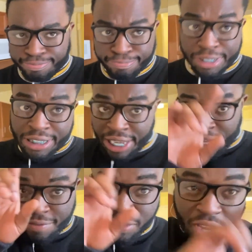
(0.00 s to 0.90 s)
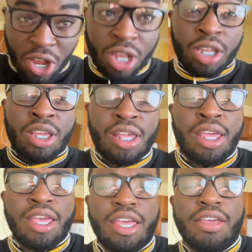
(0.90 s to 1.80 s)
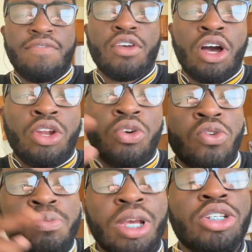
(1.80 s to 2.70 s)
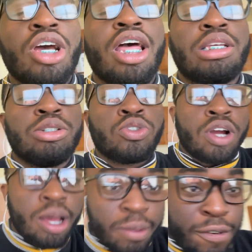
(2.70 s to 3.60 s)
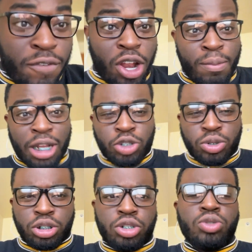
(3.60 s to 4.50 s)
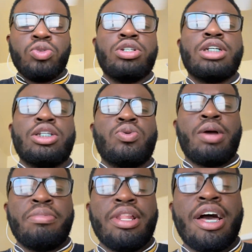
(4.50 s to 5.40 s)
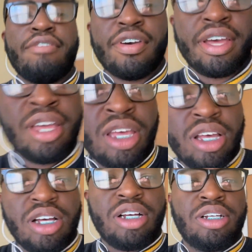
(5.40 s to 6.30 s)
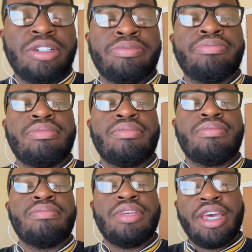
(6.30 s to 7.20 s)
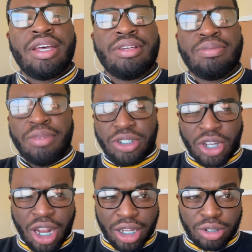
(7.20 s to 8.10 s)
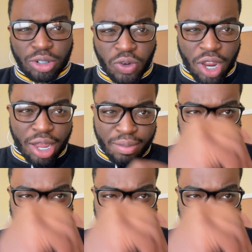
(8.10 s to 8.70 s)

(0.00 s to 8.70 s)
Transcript: This is the end of the vlog. If y'all are new, make sure y'all like and subscribe and follow my Twitch too, because that's where I be live at. Yeah, make sure y'all like and subscribe.